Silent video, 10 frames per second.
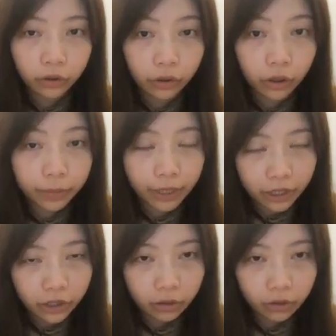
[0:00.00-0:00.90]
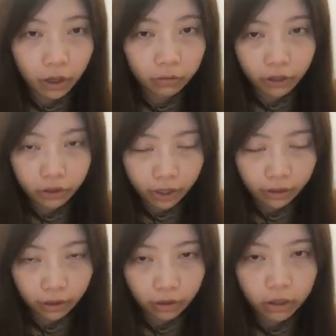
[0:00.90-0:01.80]
determination of the
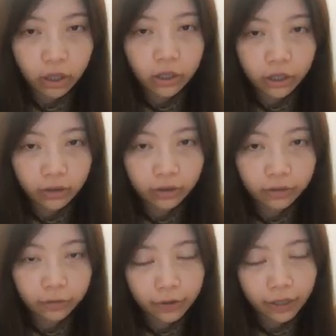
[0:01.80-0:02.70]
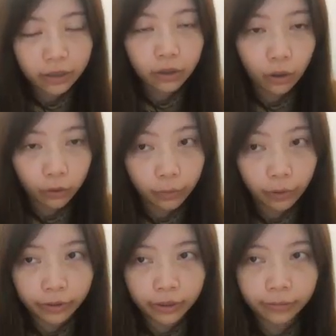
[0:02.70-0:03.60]
gender, genes with
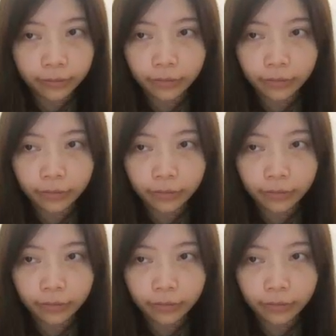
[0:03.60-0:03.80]
hormones.